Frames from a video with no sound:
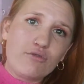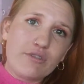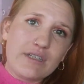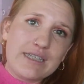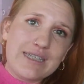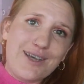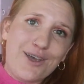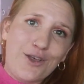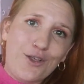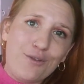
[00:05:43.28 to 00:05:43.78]

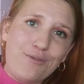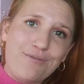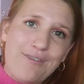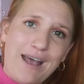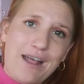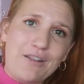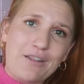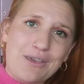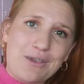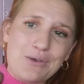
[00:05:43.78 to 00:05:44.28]
retail
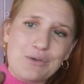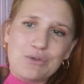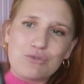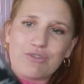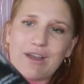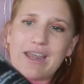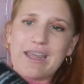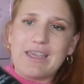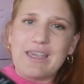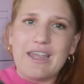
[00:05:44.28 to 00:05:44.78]
value
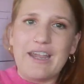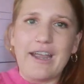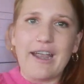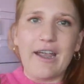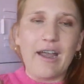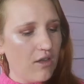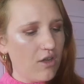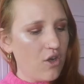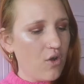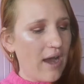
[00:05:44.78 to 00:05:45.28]
right
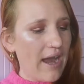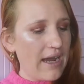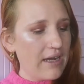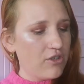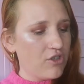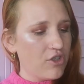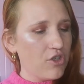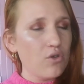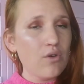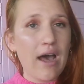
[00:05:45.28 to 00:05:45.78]
here. You know,
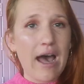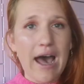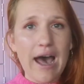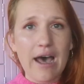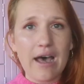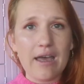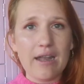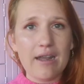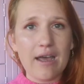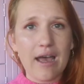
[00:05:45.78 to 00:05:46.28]
I
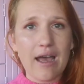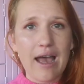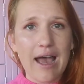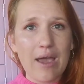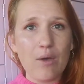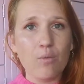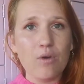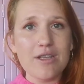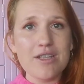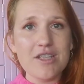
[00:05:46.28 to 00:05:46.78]

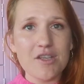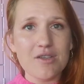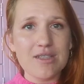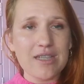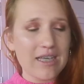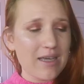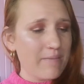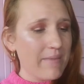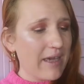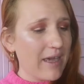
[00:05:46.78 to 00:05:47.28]
was
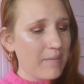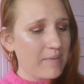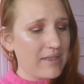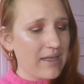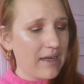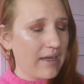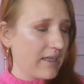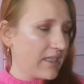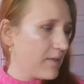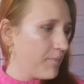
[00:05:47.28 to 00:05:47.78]
using a makeup
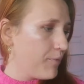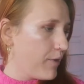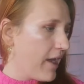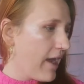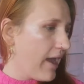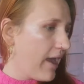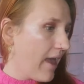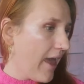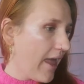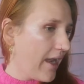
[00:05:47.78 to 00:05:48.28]
setting
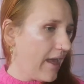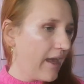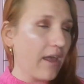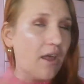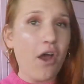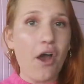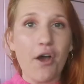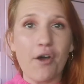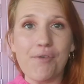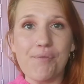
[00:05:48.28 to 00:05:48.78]
spray and
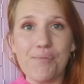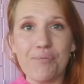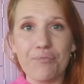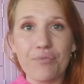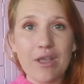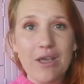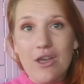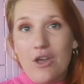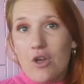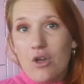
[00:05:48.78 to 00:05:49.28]
it
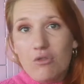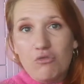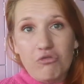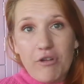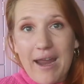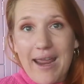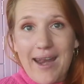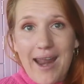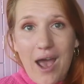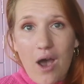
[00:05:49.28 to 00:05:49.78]

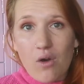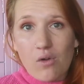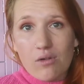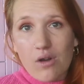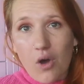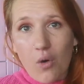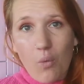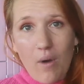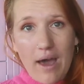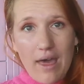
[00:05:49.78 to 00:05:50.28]
ran out
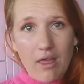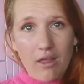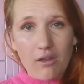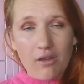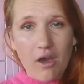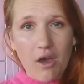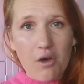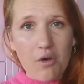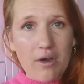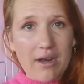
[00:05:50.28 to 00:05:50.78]
a while
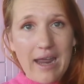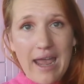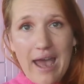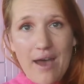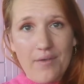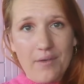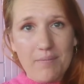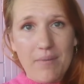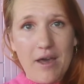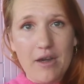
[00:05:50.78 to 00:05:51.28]
ago and I
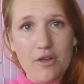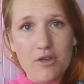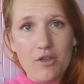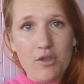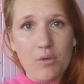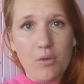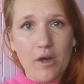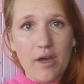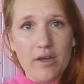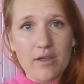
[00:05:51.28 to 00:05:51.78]
haven't bought a
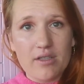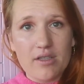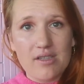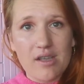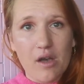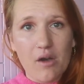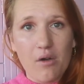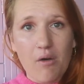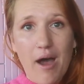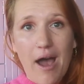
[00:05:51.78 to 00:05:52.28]
new one.
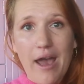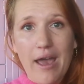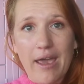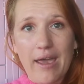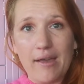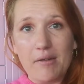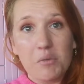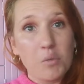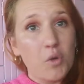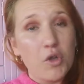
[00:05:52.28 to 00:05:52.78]
So
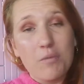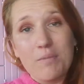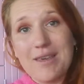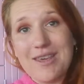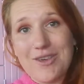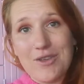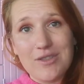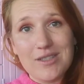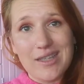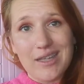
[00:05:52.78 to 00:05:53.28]
I will be
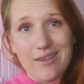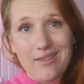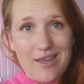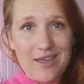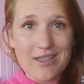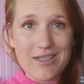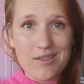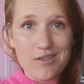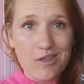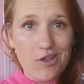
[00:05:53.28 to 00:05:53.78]
using
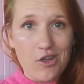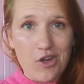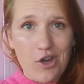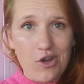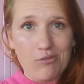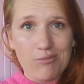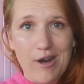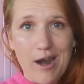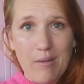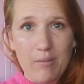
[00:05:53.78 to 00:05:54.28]
this, you
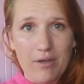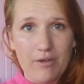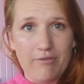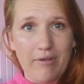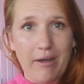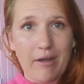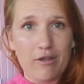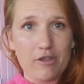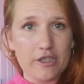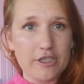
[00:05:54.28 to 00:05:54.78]
know, probably
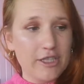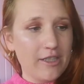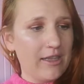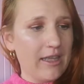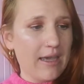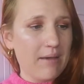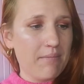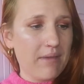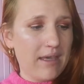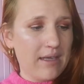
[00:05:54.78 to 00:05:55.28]

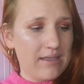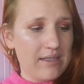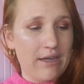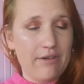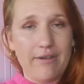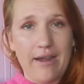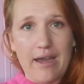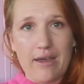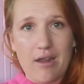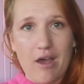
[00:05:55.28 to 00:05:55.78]
regularly because I
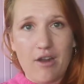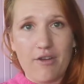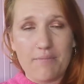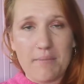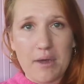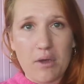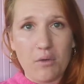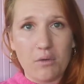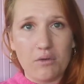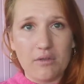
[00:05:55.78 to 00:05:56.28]
ran out of
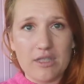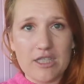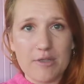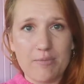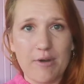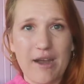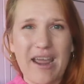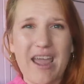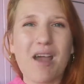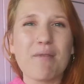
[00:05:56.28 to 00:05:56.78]
my old
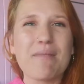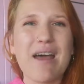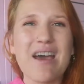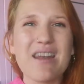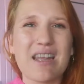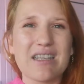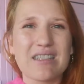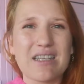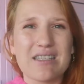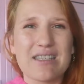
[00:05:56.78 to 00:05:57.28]
spray. I'm
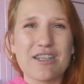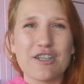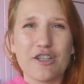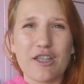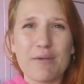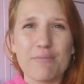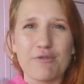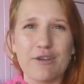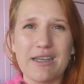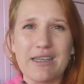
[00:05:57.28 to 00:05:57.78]
not
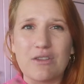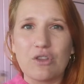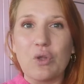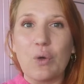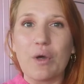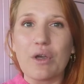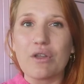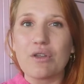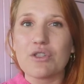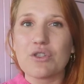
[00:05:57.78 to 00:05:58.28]
necessarily brand
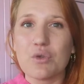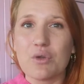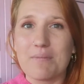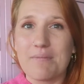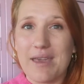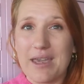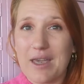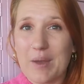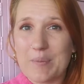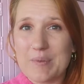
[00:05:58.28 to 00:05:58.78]
loyal to a
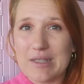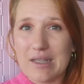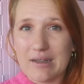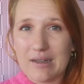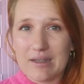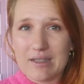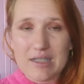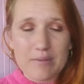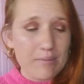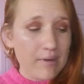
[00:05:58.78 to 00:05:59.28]
makeup
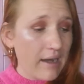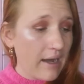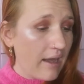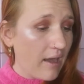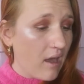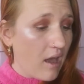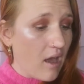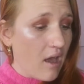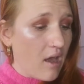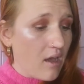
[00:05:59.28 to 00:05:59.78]
setting
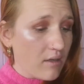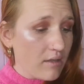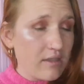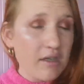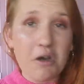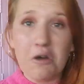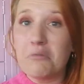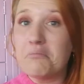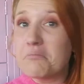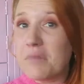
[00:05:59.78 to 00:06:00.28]
spray,
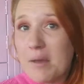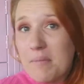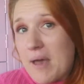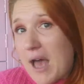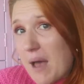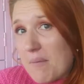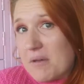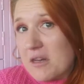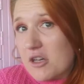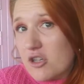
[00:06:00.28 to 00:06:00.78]
so I'm
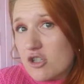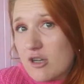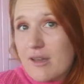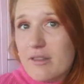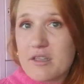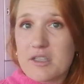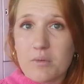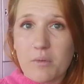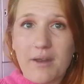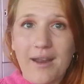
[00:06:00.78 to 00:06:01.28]
happy to try
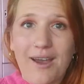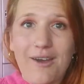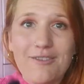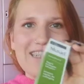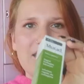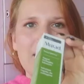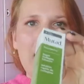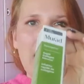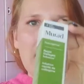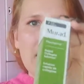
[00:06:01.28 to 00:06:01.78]
this one
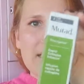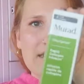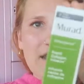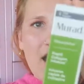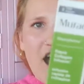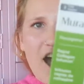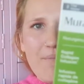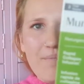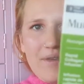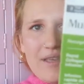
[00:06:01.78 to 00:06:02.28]
out. Next
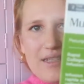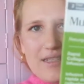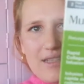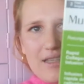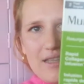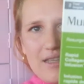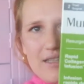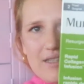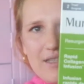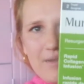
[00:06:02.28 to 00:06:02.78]
up
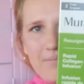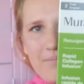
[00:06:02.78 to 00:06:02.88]
is this